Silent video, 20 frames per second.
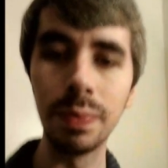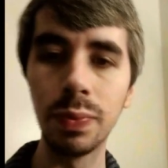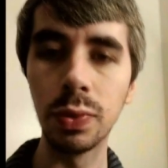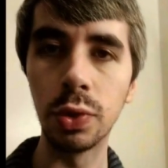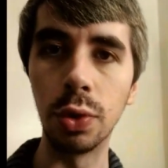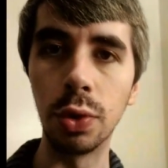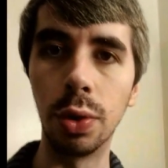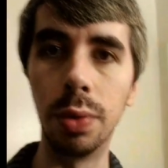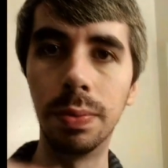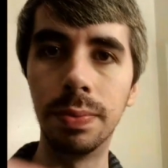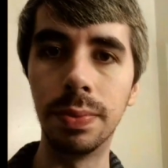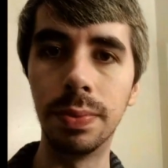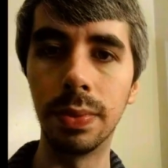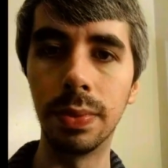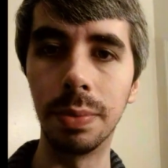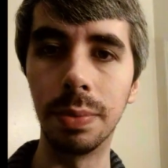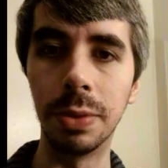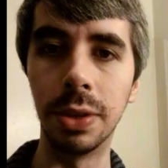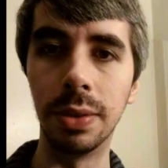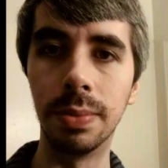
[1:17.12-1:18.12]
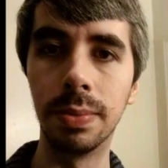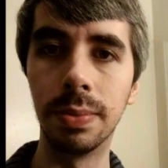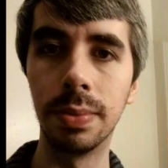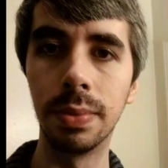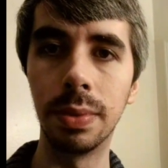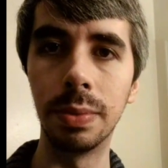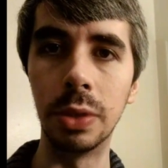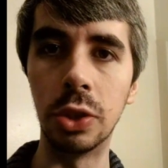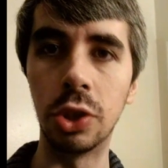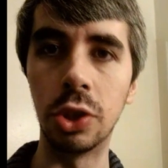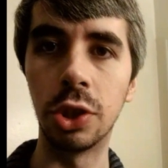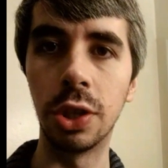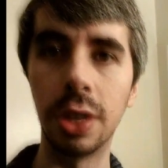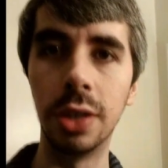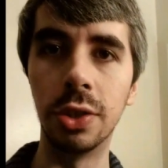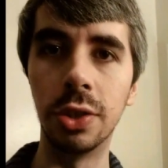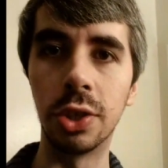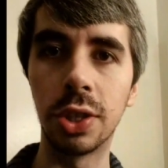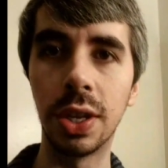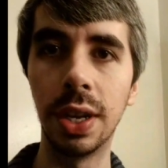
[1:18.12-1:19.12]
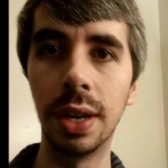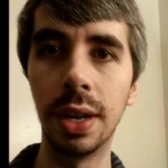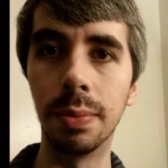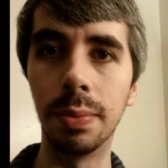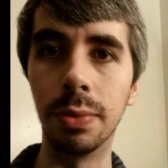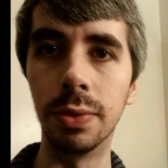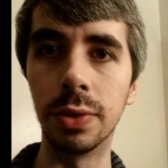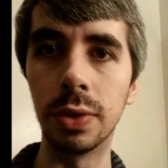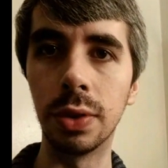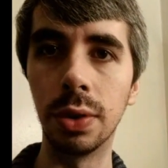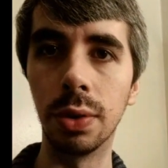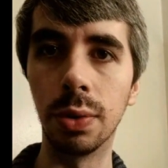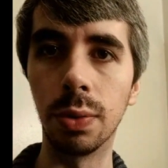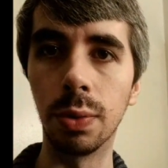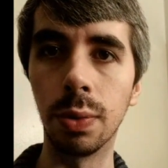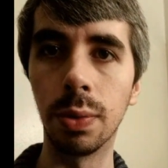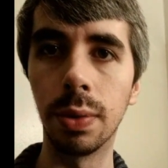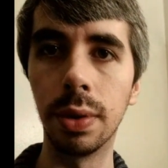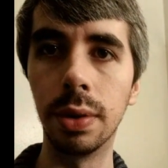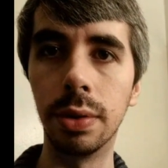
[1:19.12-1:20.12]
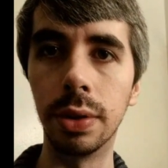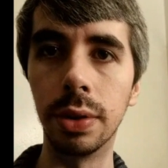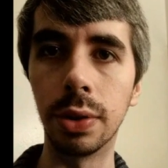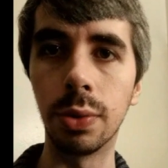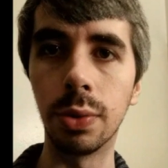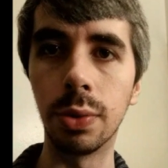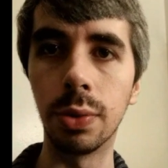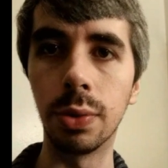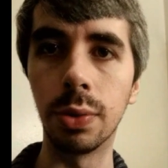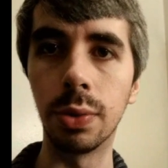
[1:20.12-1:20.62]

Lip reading: So let me change cameras here really quick.